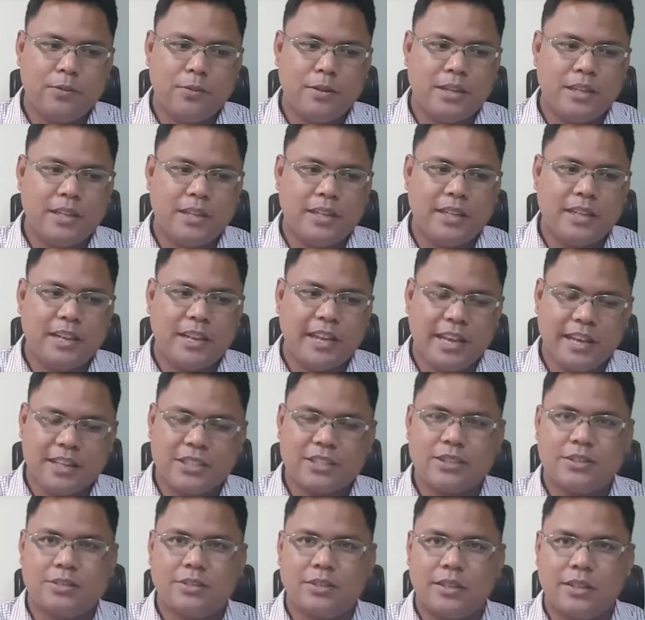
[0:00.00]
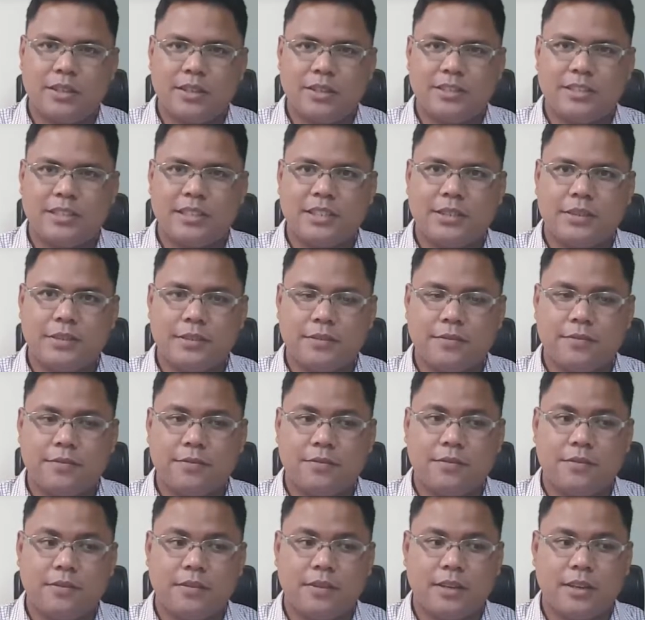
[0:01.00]
we need an extra set of
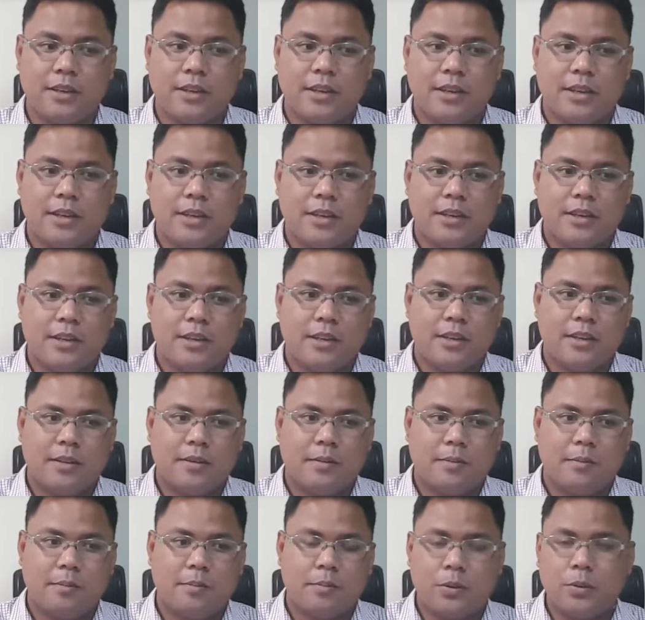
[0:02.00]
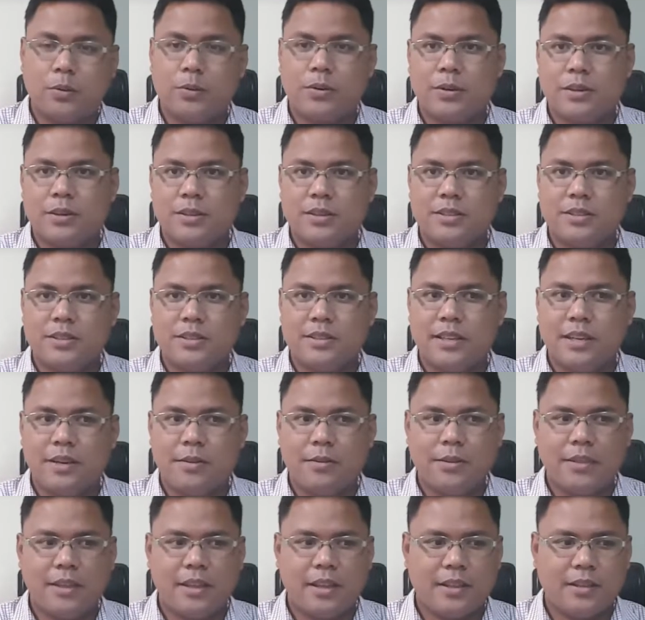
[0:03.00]
brokers
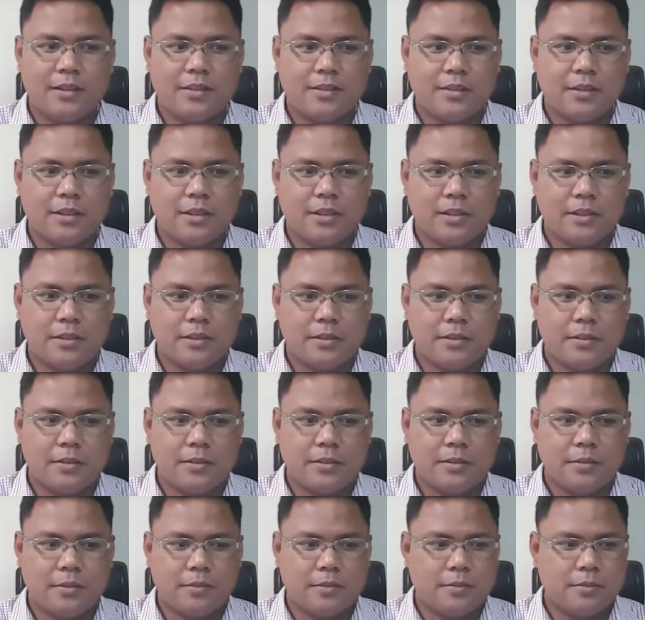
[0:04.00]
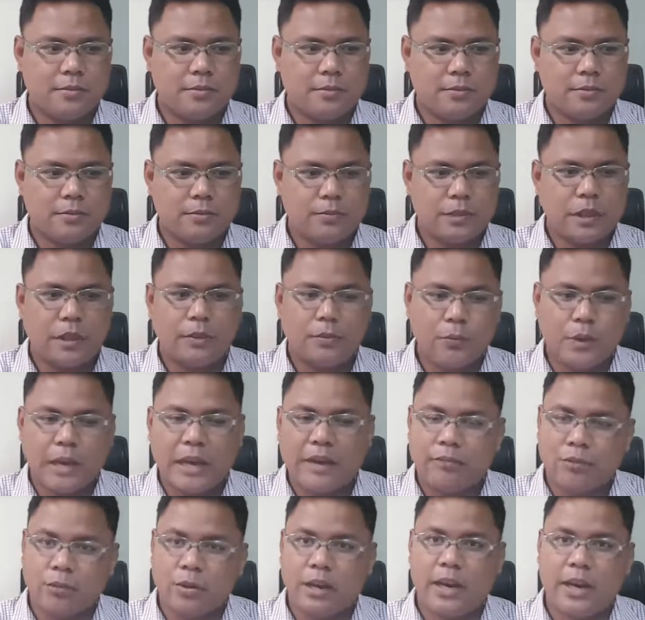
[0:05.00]
now that we
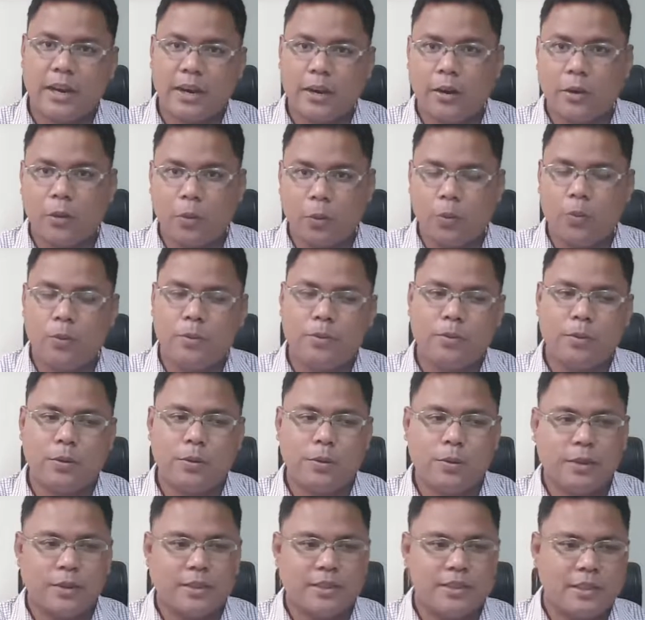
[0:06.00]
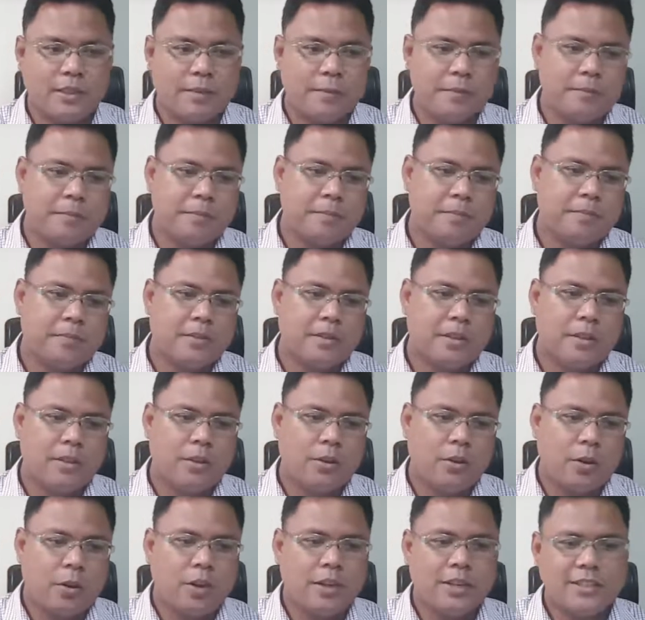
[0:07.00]
have to hire our own brokers now?
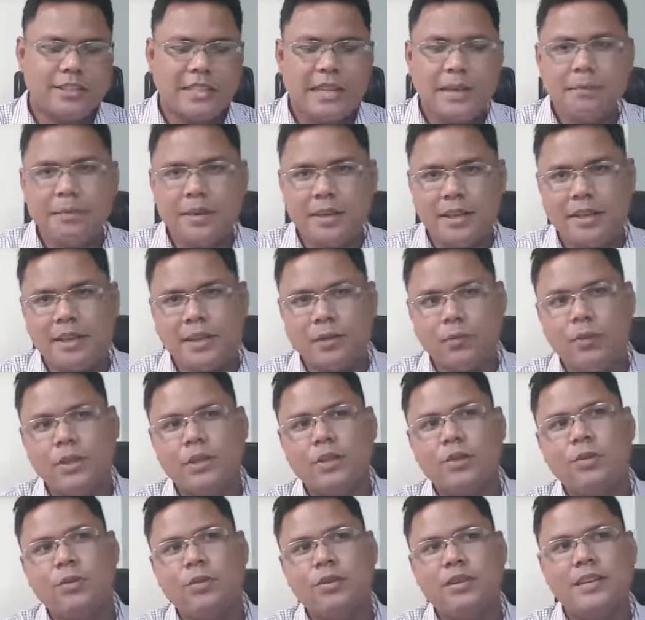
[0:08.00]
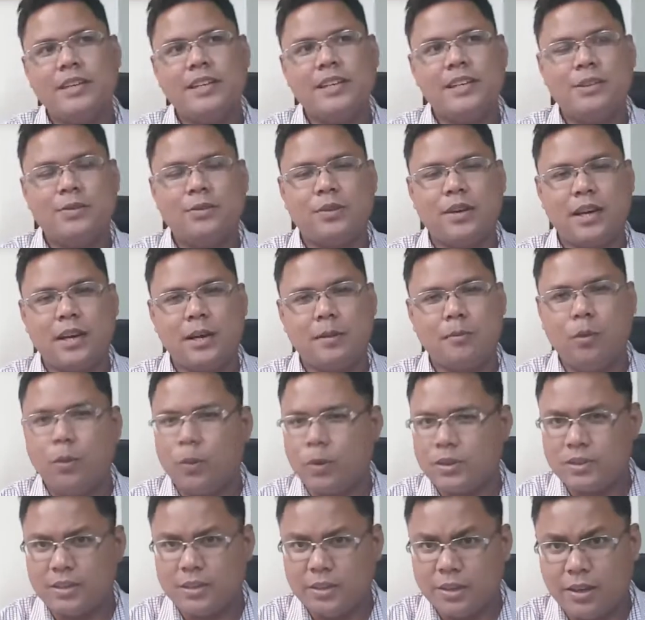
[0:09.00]
Or does that mean that we don't need to hire
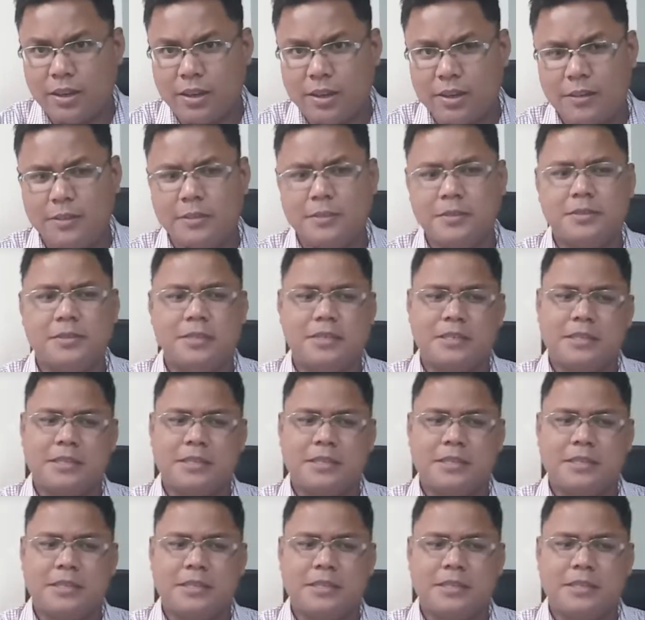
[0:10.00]
brokers at all?